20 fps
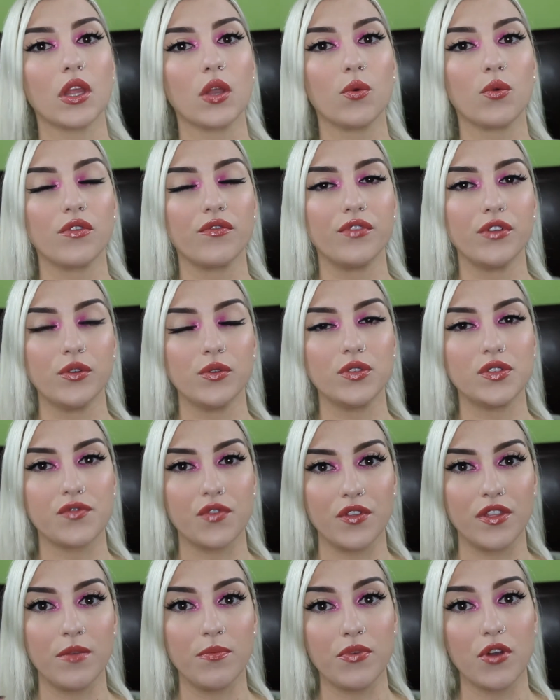reviews
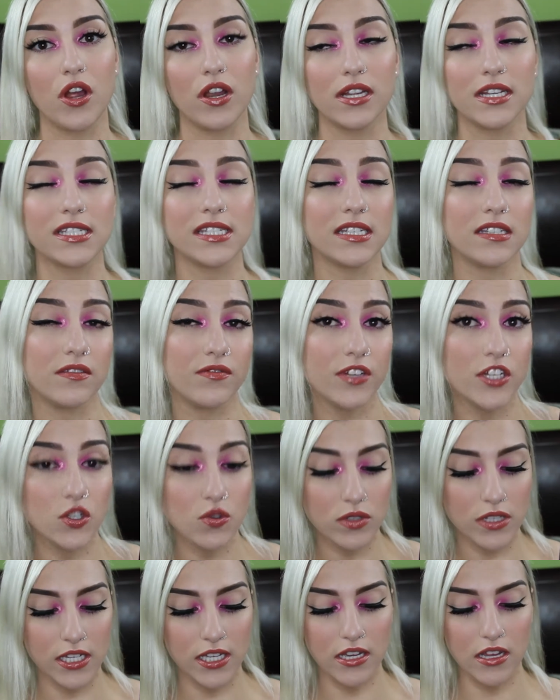for the products
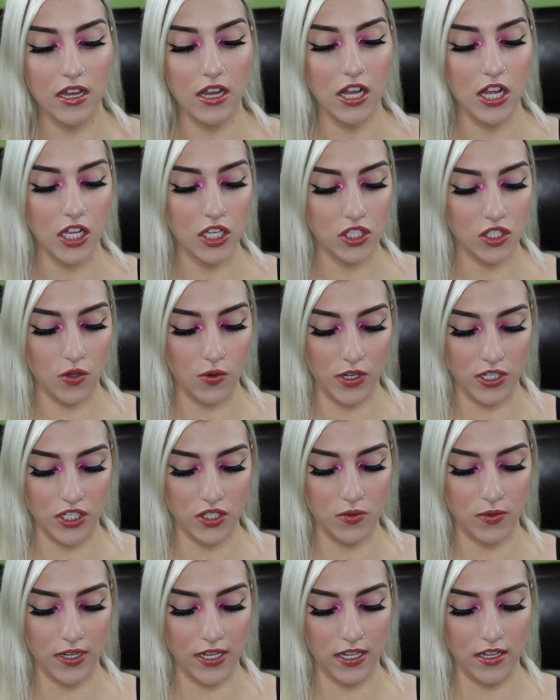individually, so I
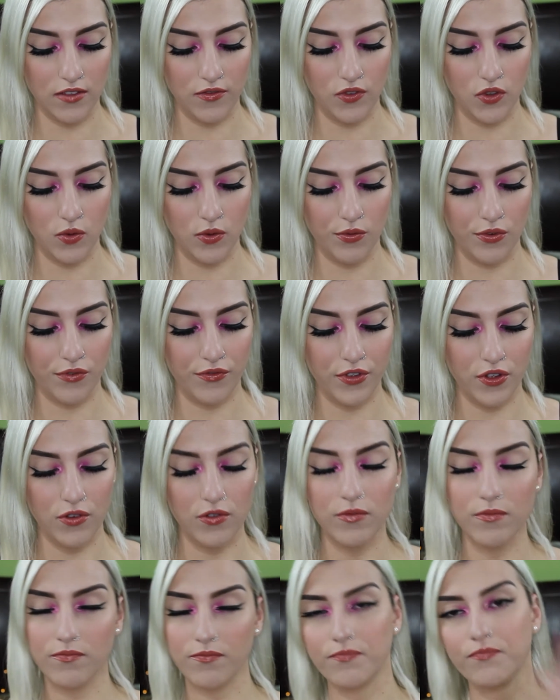just want to give you a
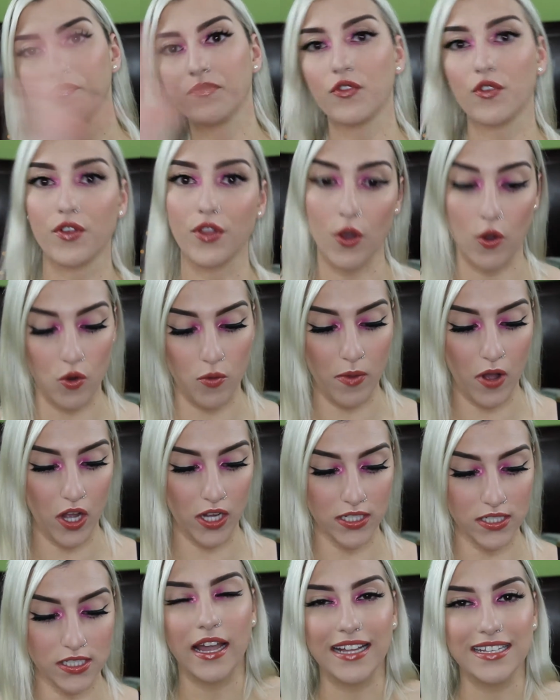review for the whole
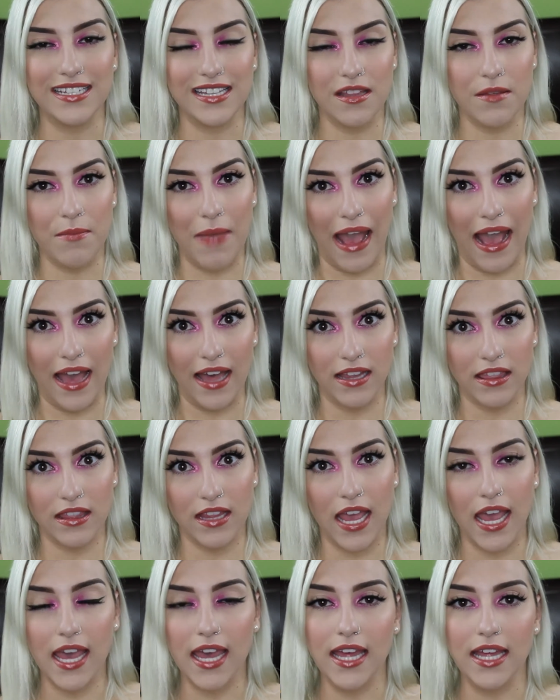box. I did the
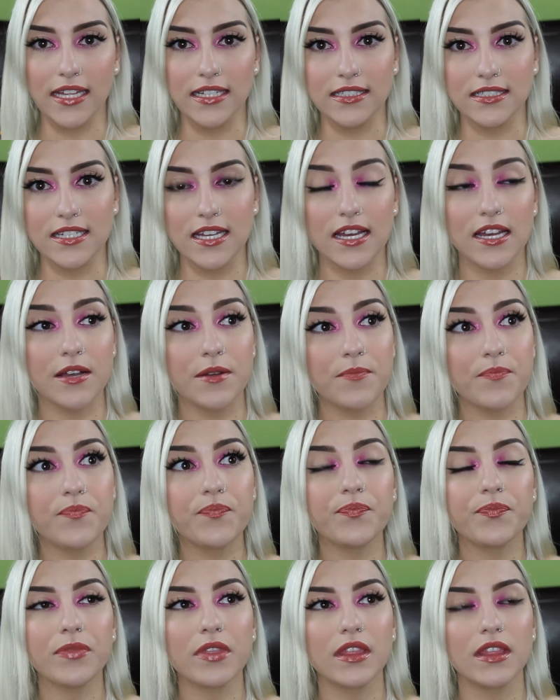math, and
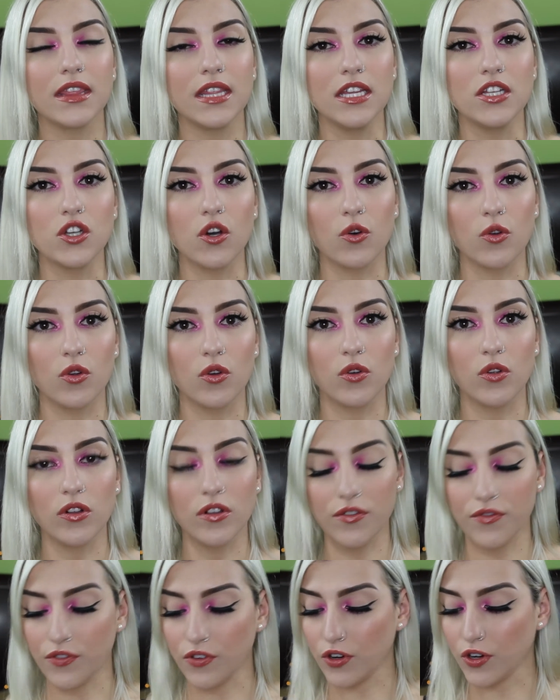the total
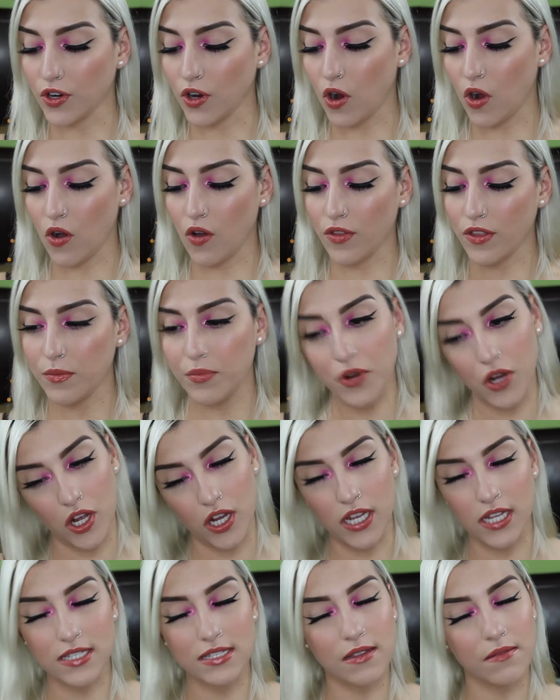for all the
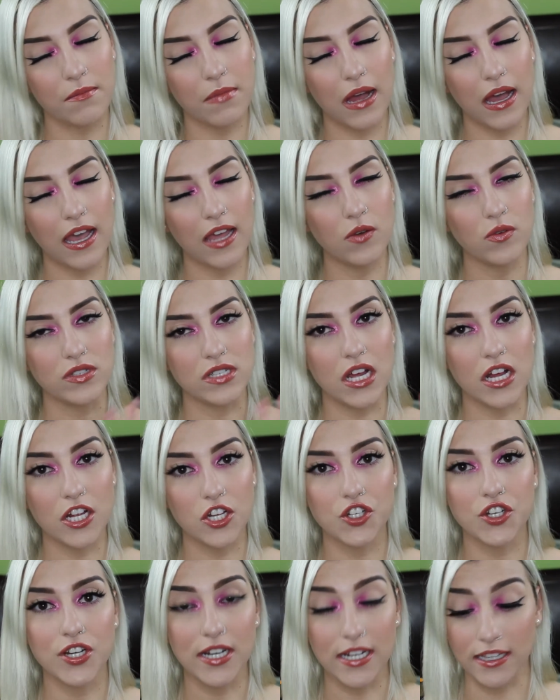products combined was
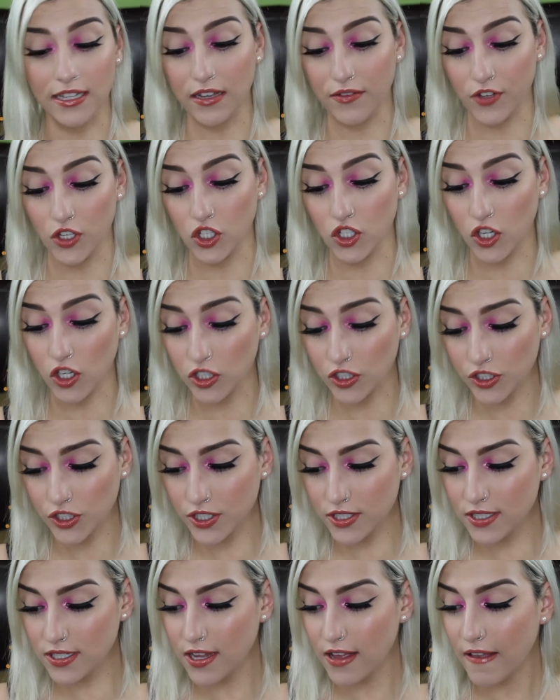
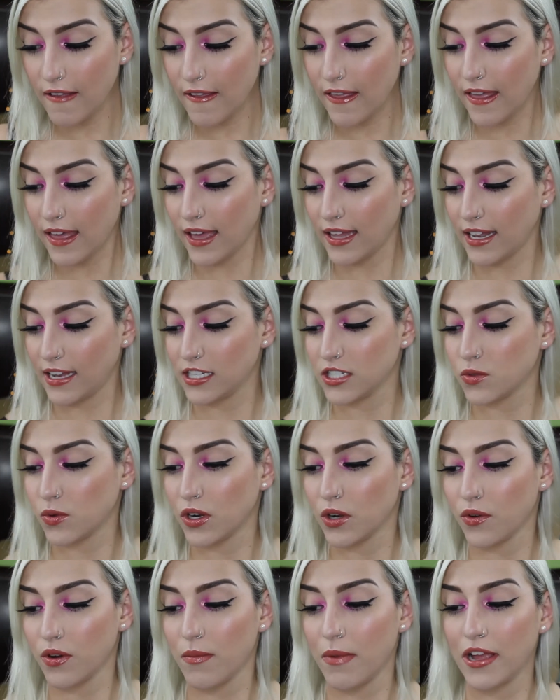$111. And I just
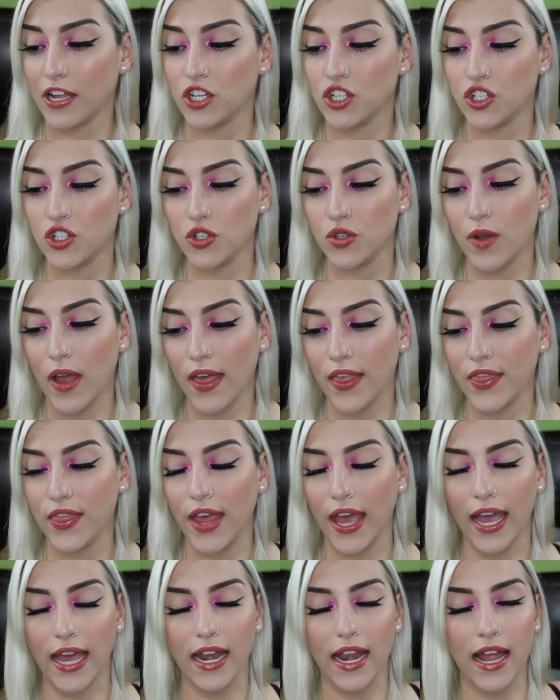want to remind you
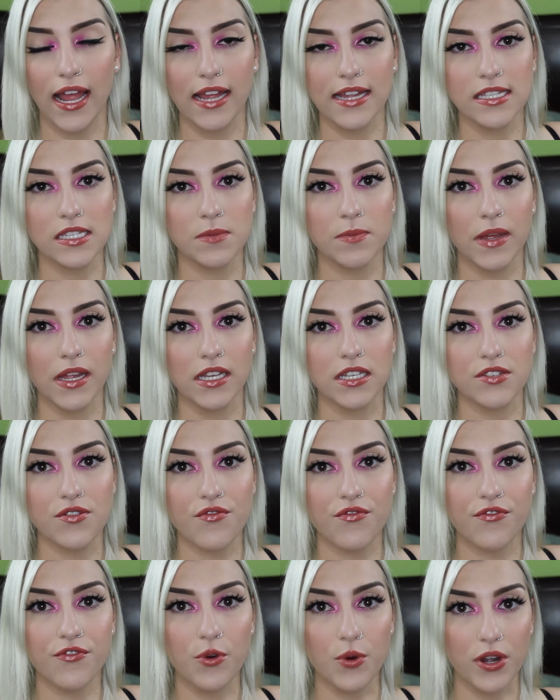that I spent
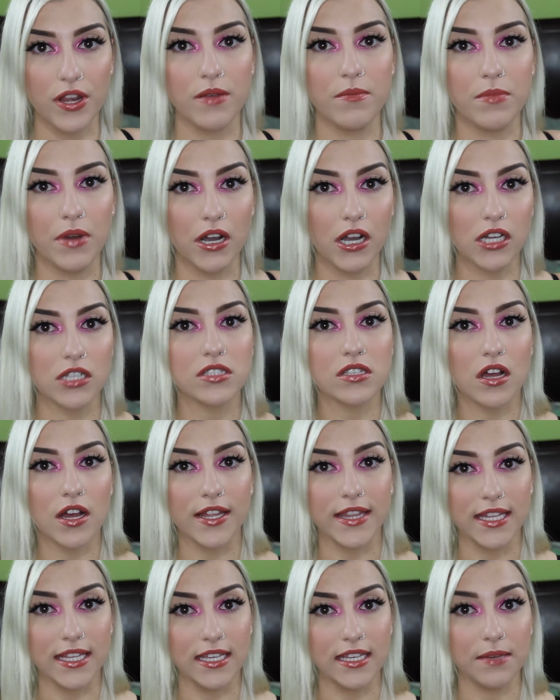$40
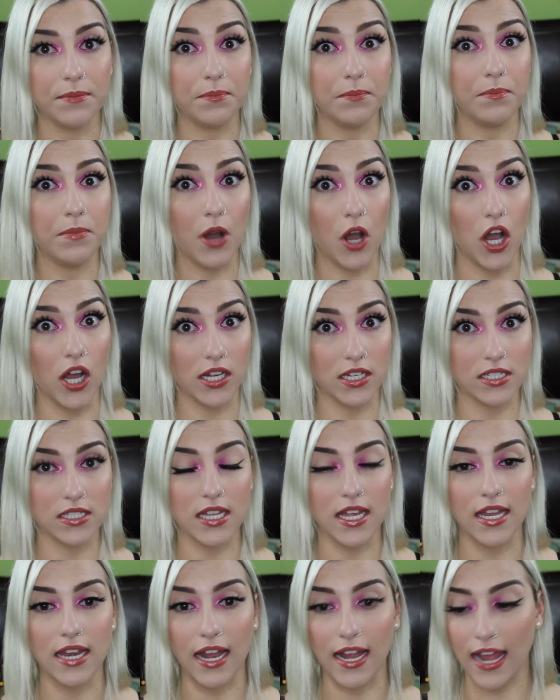on the box,
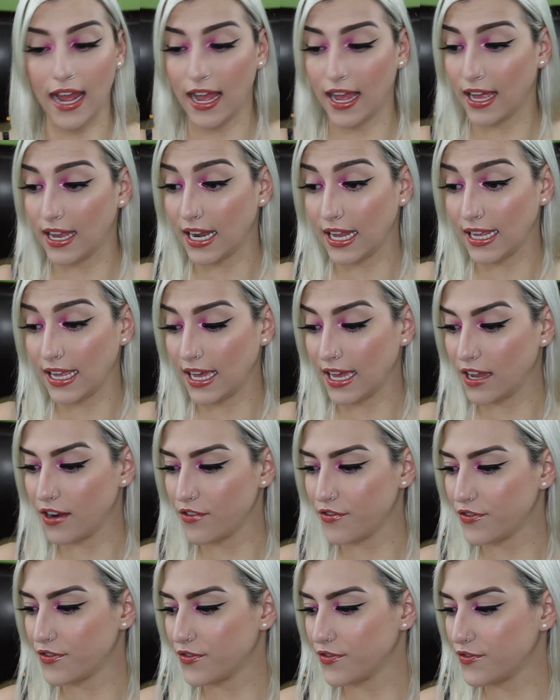and I get
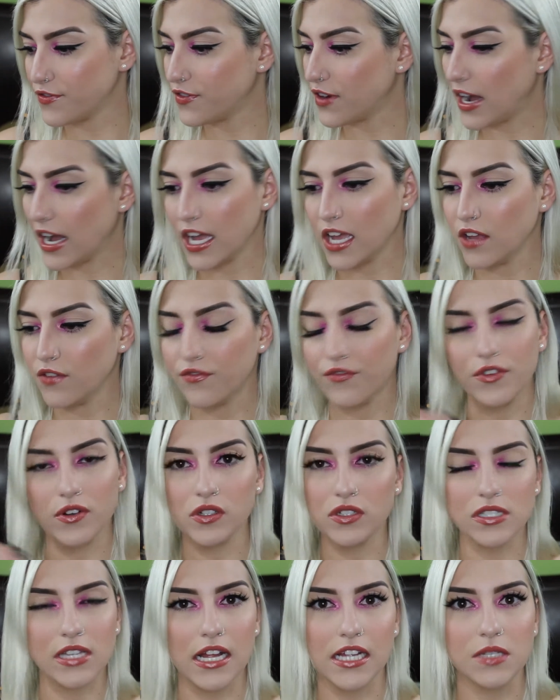5
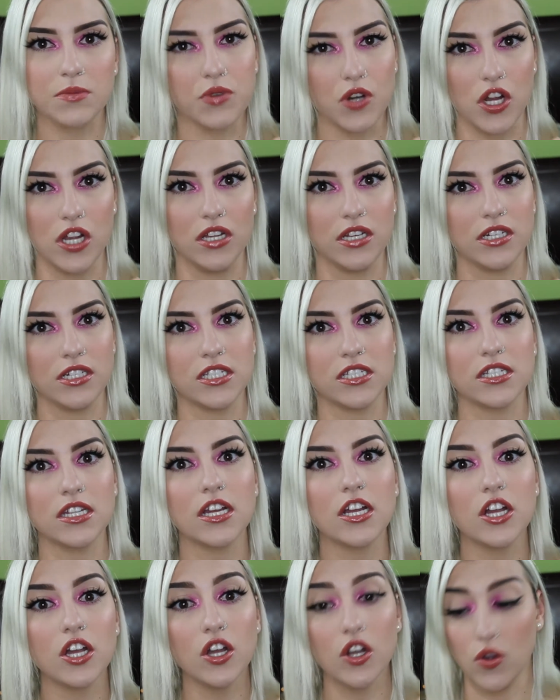full-size products
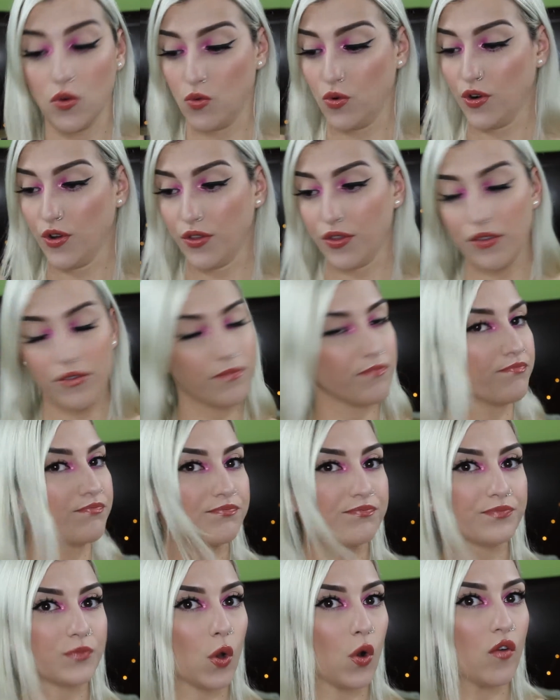worth
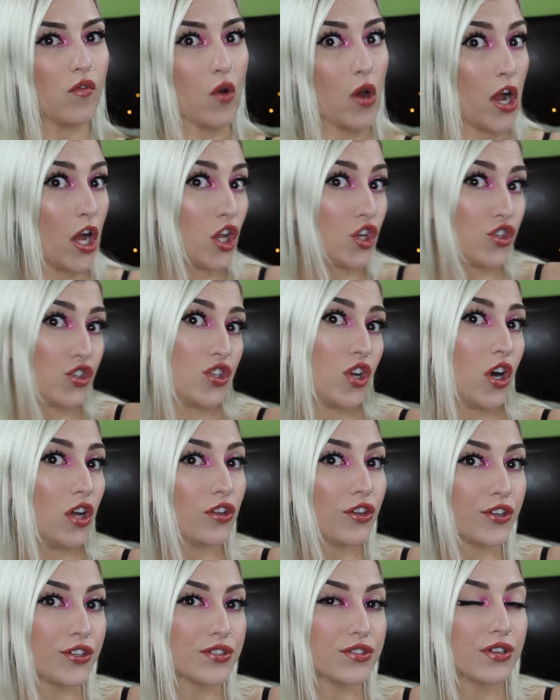over
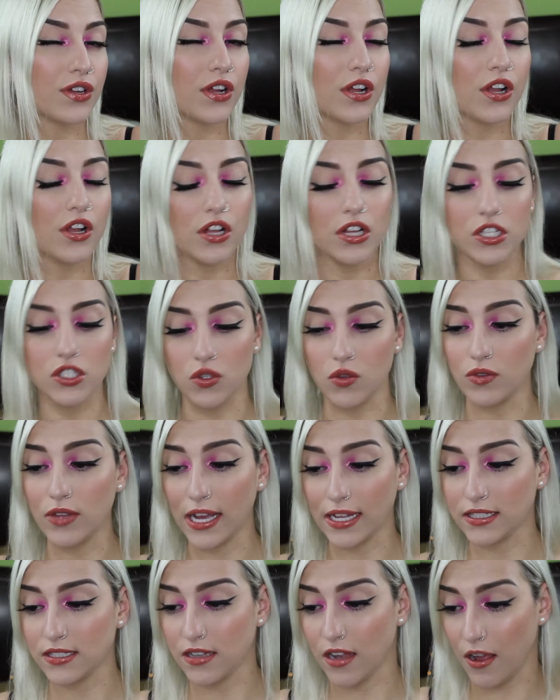$100. So
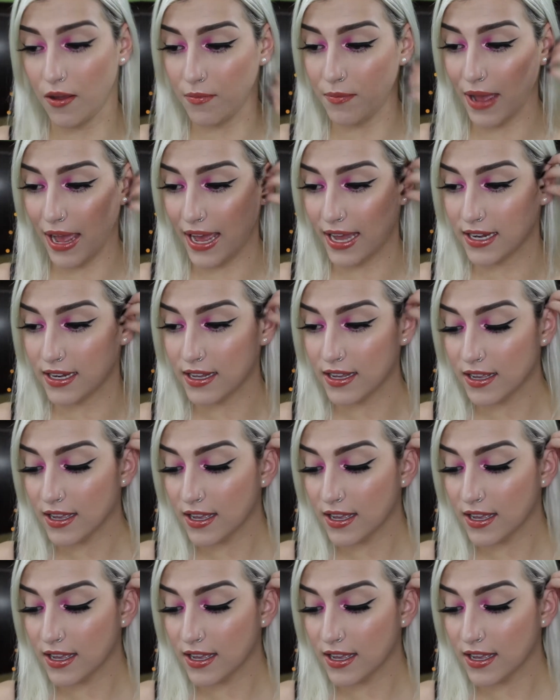that's not bad.